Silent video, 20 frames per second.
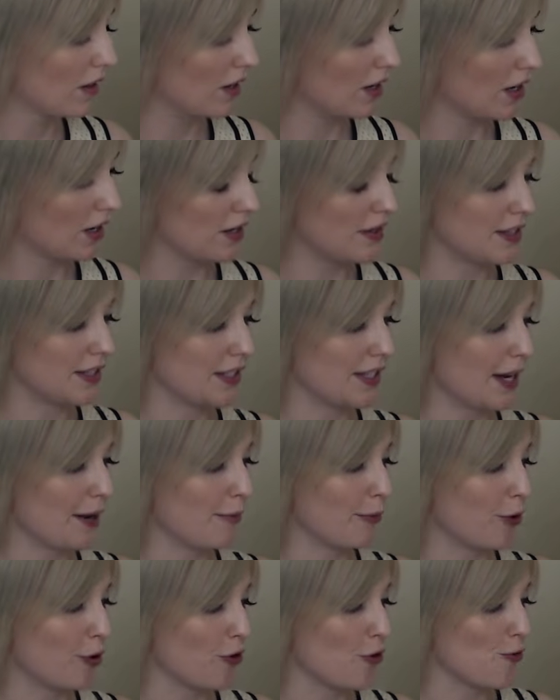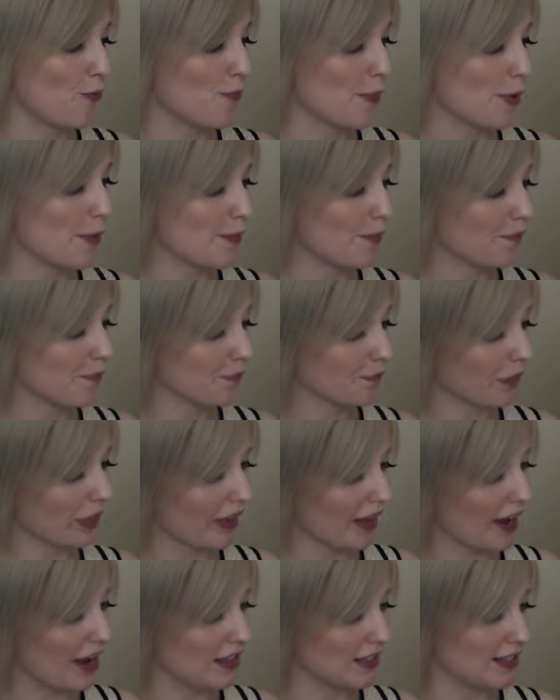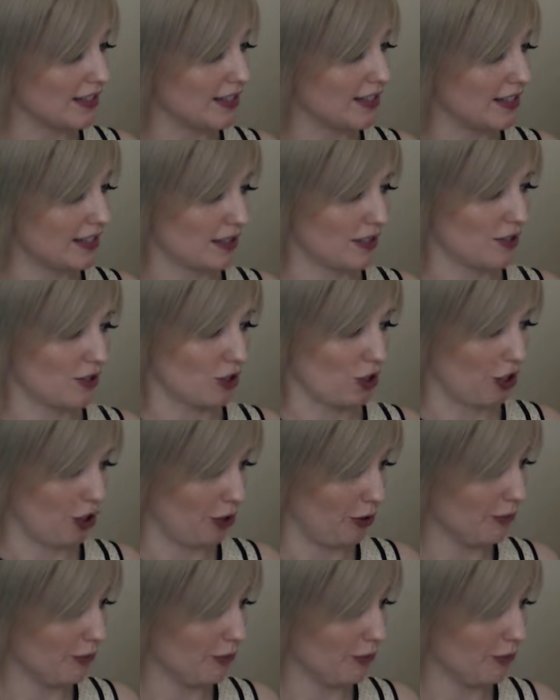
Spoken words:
in the same group as this term,